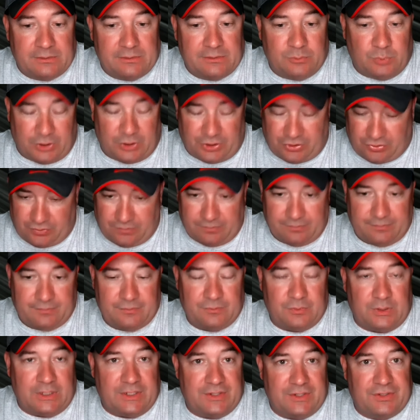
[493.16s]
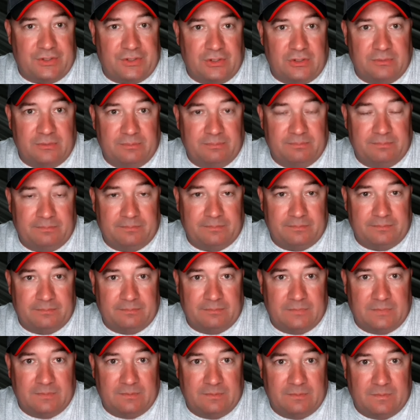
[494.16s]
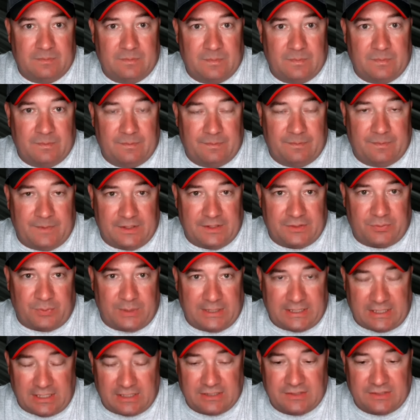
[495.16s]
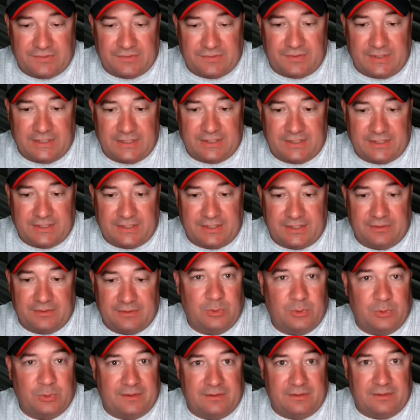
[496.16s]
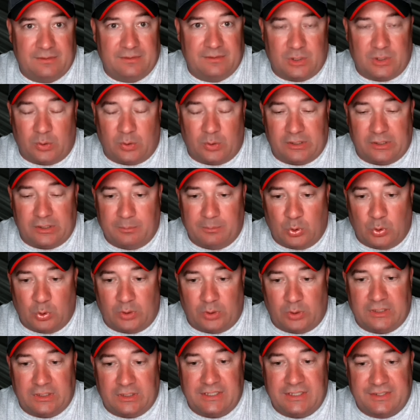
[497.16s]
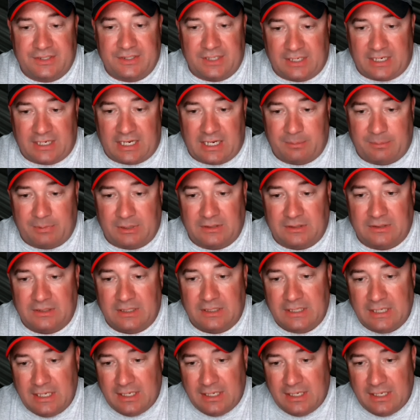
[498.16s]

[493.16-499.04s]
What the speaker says: which we assume this weekend's visit with Dakorien Moore is going to happen,